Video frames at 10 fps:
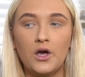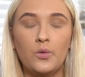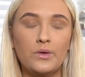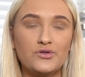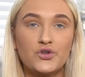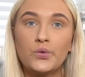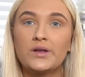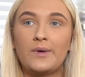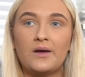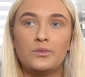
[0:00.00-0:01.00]
we was
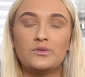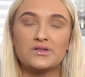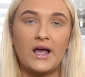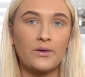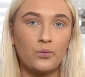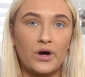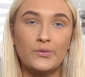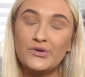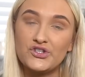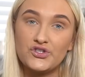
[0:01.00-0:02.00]
talking about it, and we was like, why
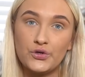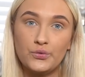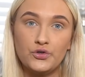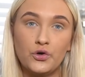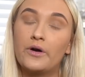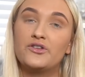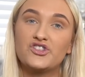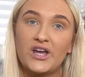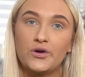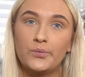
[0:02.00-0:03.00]
don't we just do your own
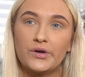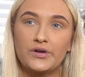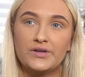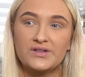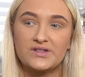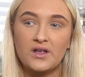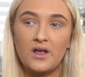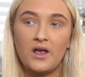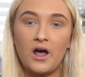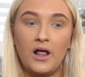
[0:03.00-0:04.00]
channel? Because
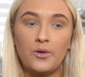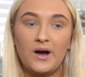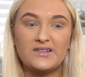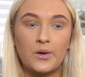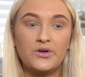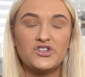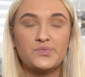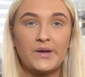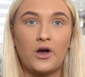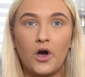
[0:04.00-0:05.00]
otherwise I would have
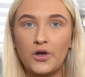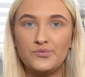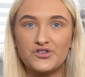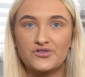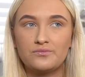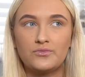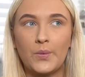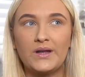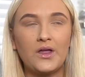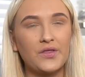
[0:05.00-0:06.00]
just been at home just
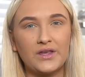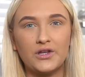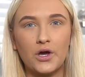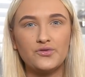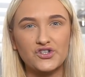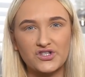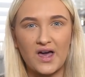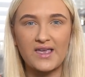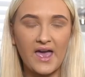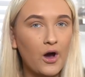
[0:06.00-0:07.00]
doing nothing, you know, just
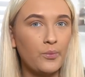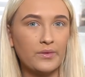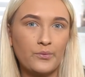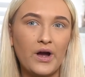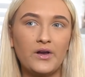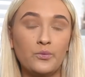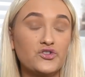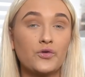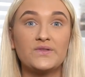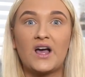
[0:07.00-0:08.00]
like helping Brandon,
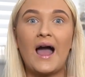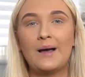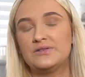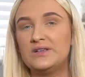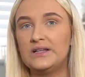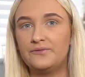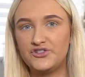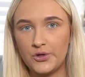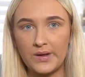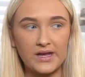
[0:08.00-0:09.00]
which obviously I absolutely loved
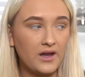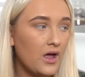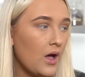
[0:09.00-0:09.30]
doing.